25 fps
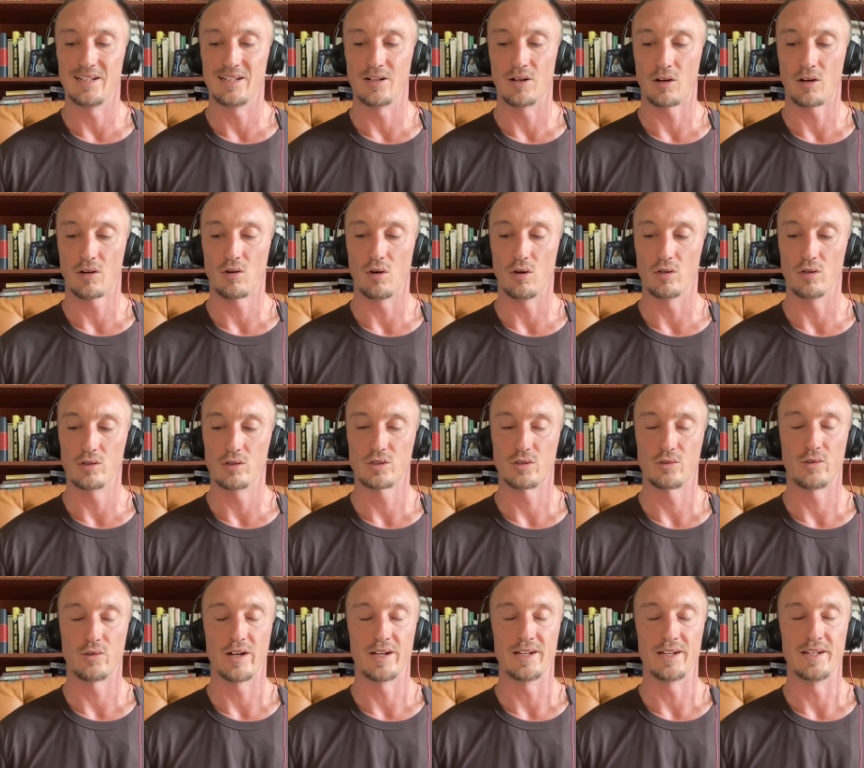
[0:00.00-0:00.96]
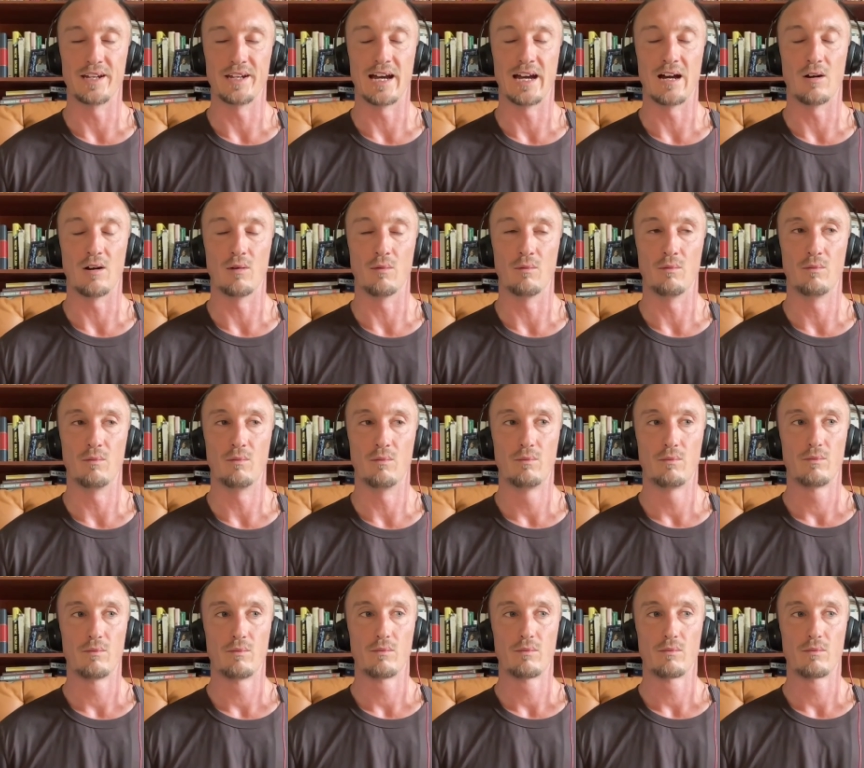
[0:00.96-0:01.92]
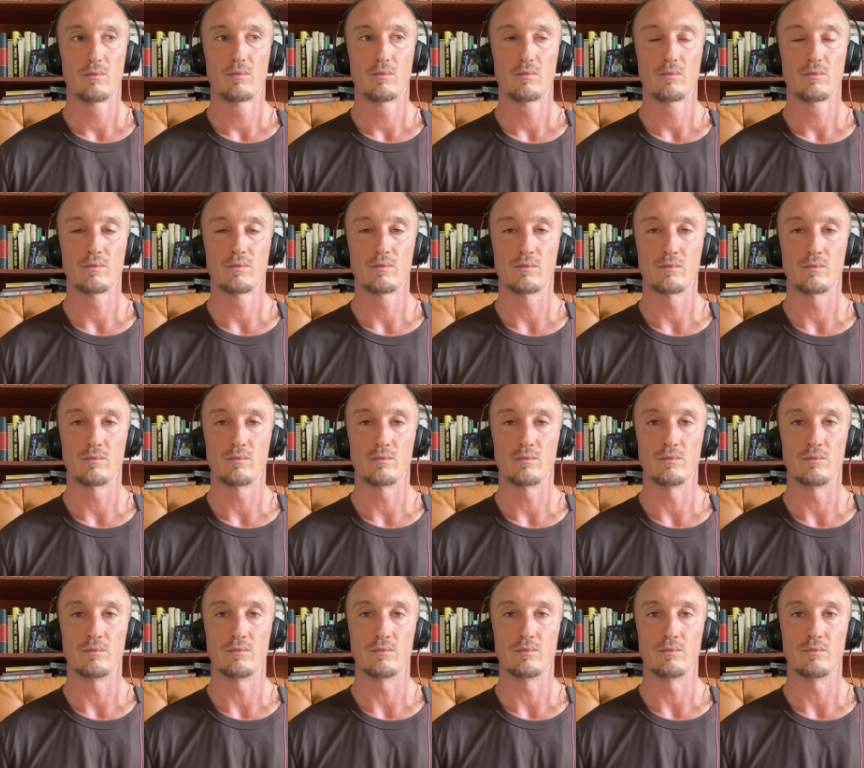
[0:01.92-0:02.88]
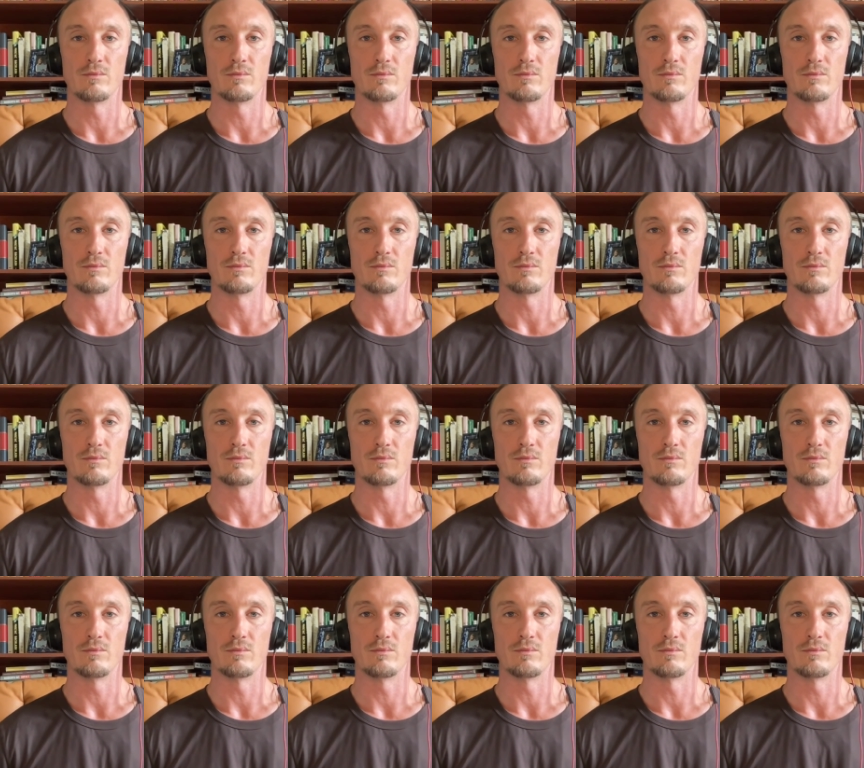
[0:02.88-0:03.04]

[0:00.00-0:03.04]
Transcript: our culture right now mm,